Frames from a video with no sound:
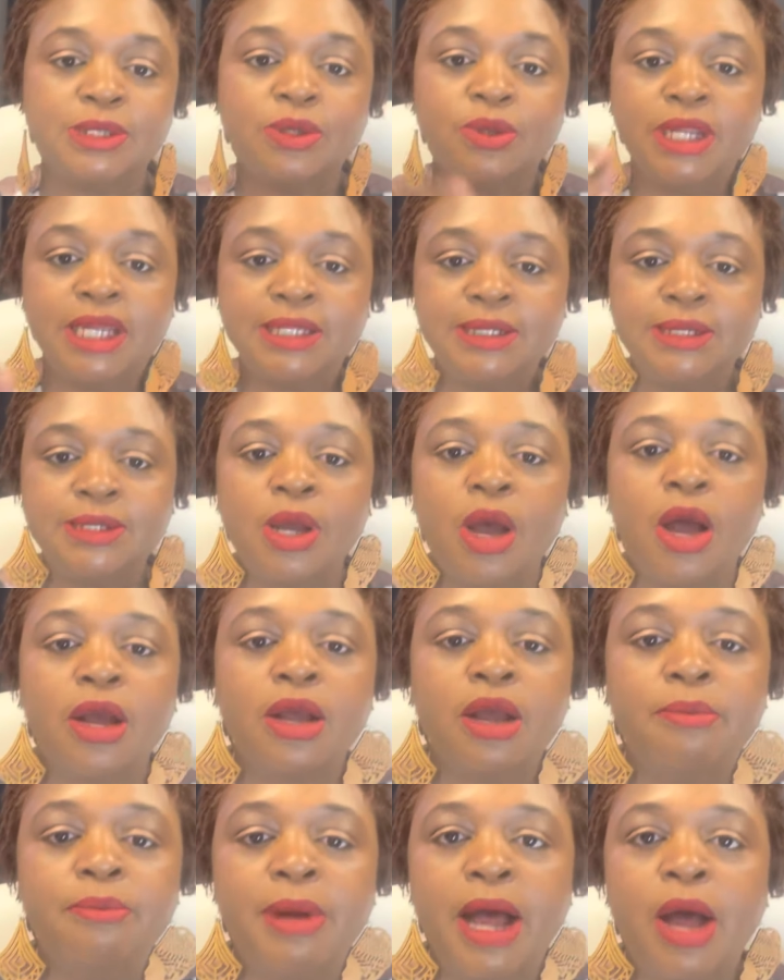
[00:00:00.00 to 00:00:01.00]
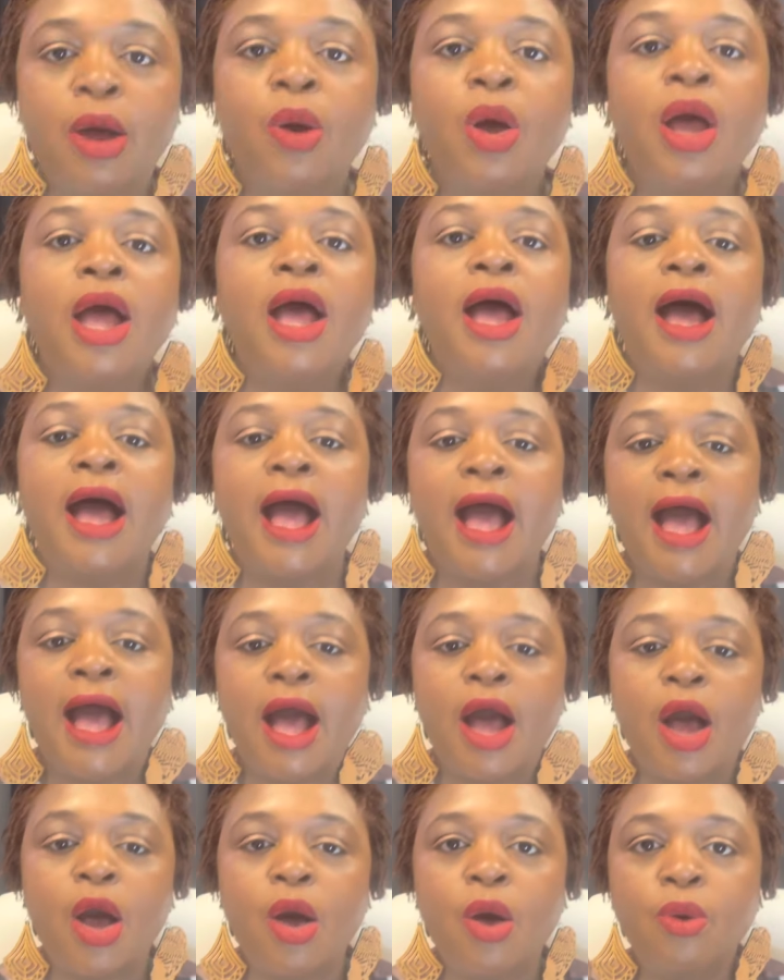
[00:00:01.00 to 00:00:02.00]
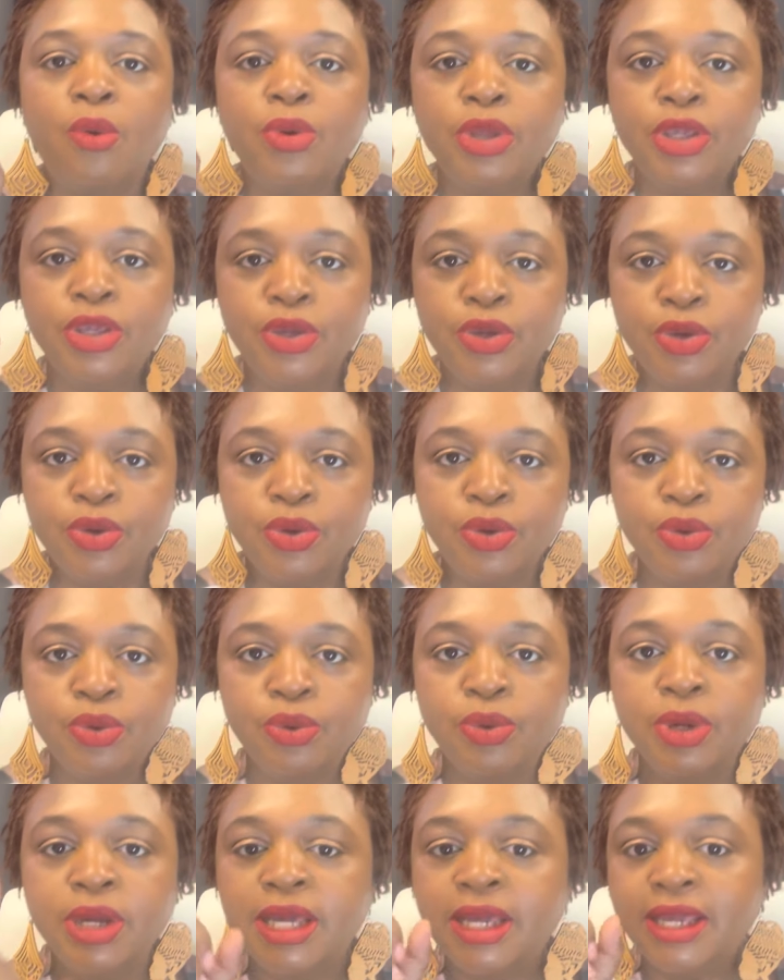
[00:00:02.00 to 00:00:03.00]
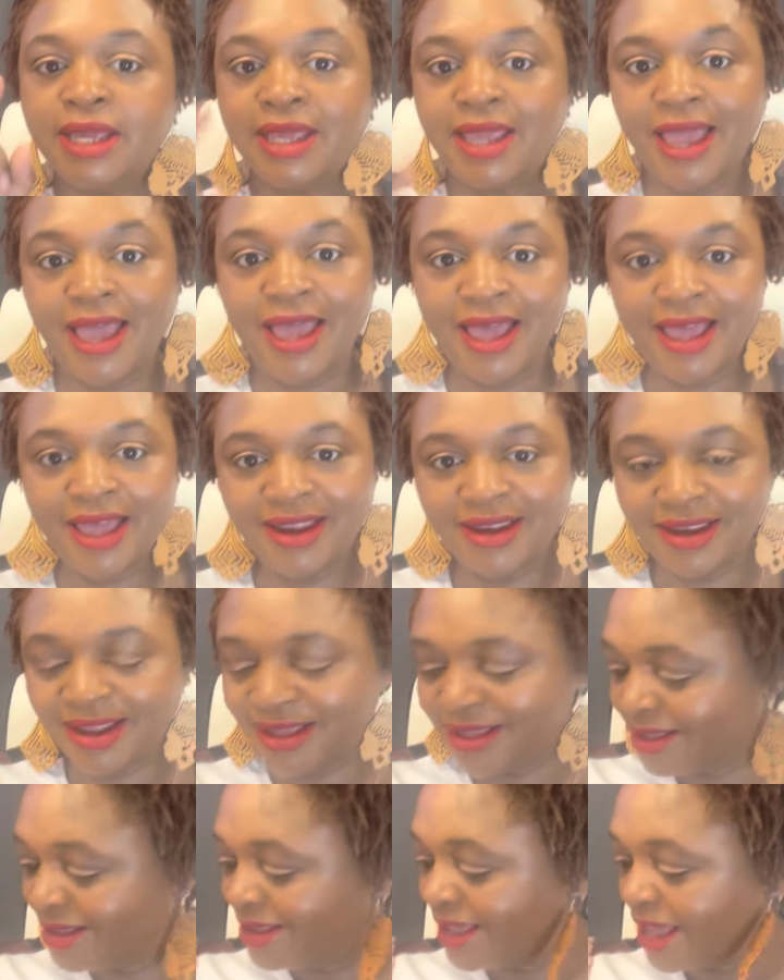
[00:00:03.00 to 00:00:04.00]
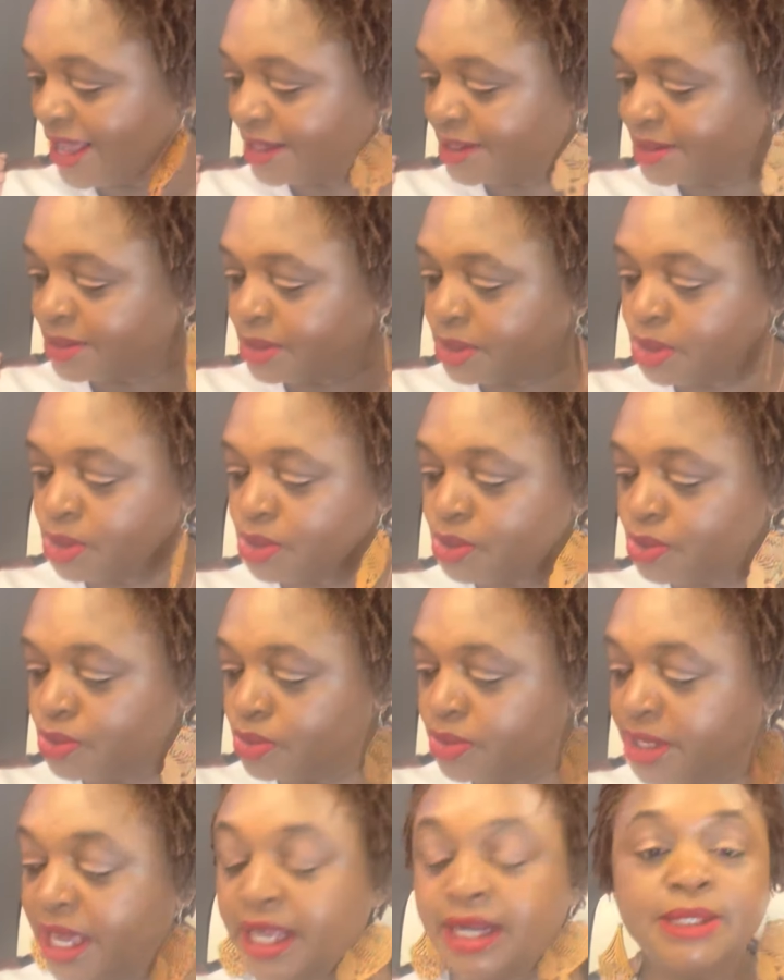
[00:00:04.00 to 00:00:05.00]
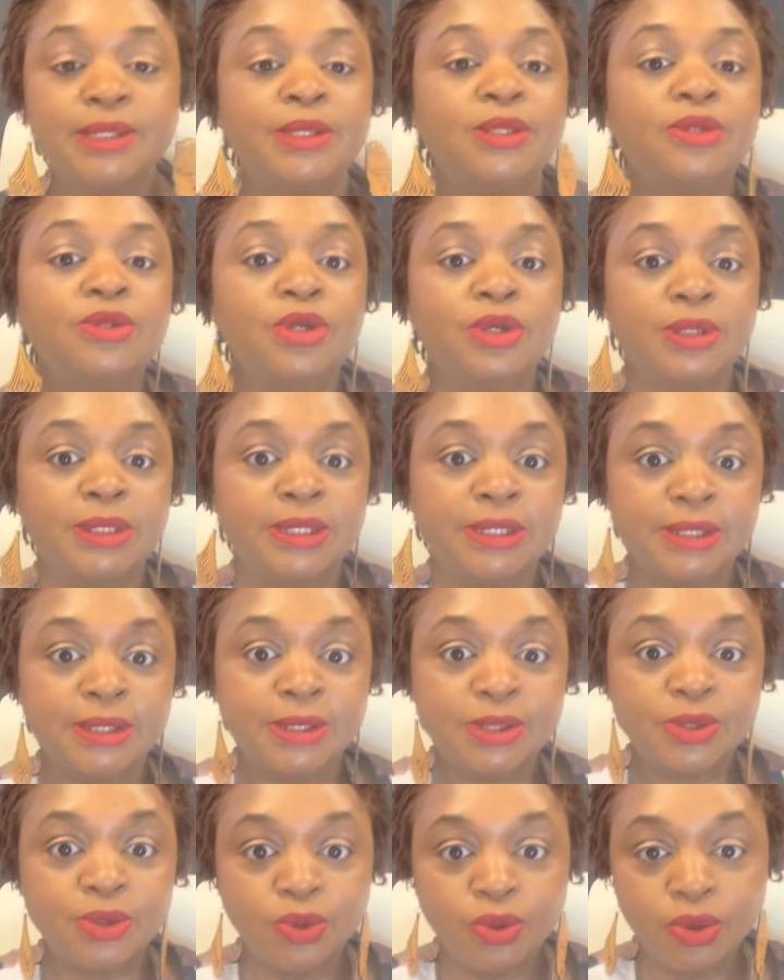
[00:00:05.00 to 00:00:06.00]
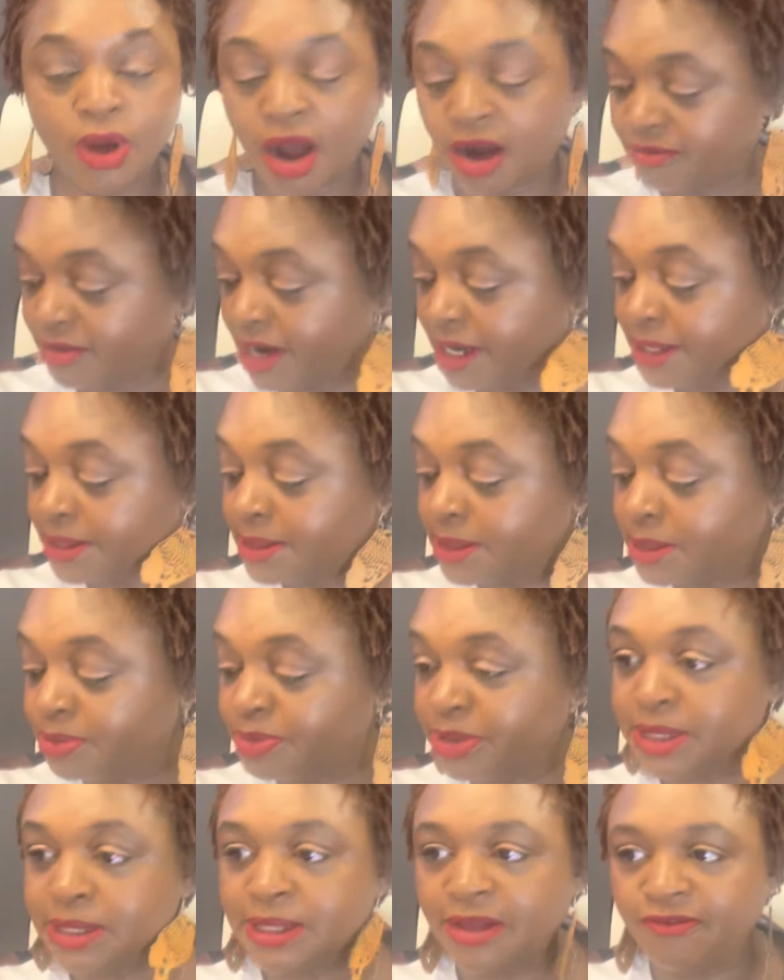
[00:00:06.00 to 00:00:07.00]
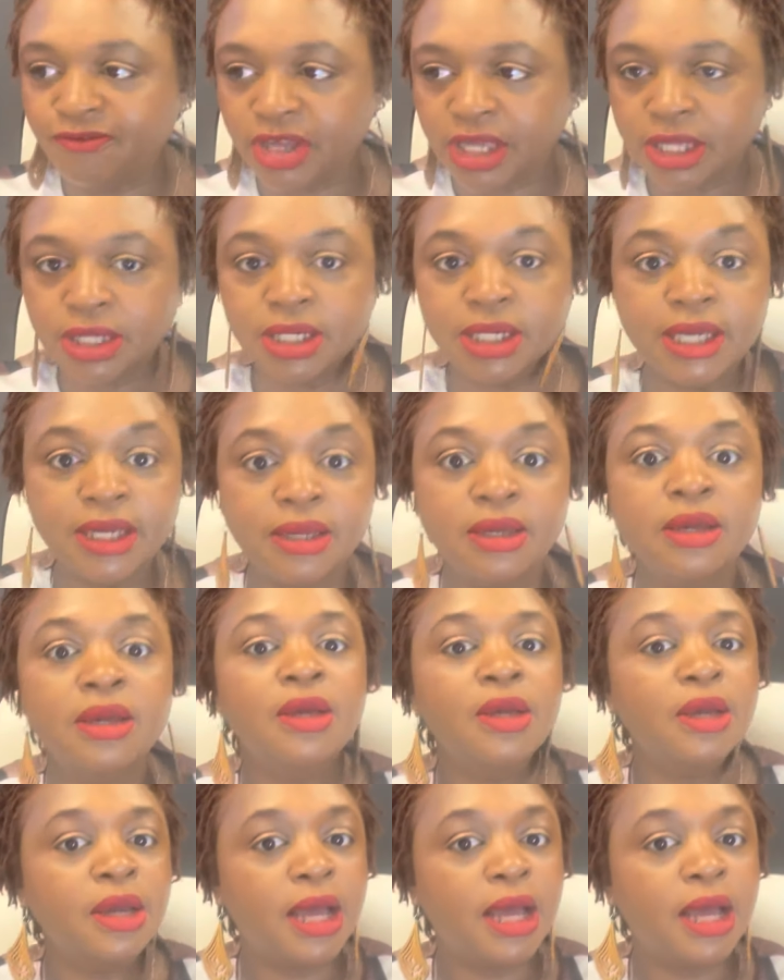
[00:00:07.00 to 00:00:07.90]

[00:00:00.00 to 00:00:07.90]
So let's talk about how you can get into nursing school, all right, specifically.